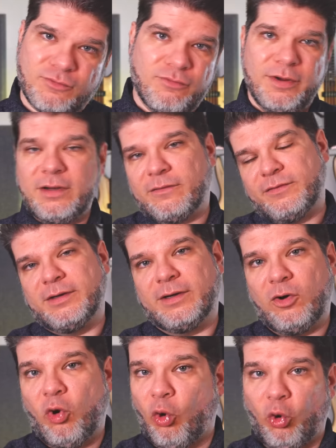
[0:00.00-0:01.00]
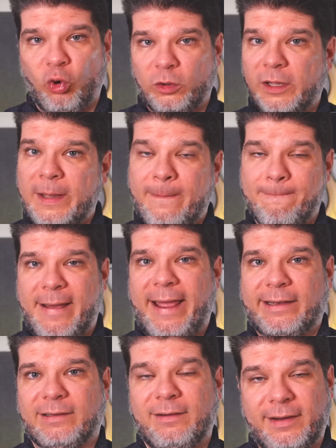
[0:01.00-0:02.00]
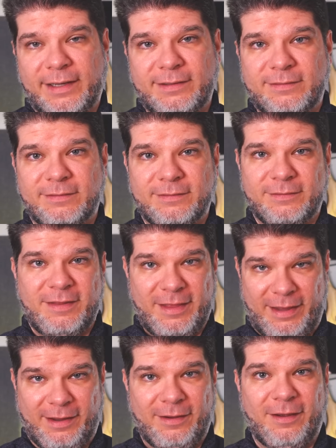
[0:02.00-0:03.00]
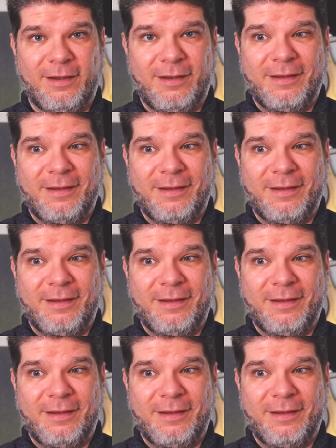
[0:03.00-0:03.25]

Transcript: rid of the whole backlight thing,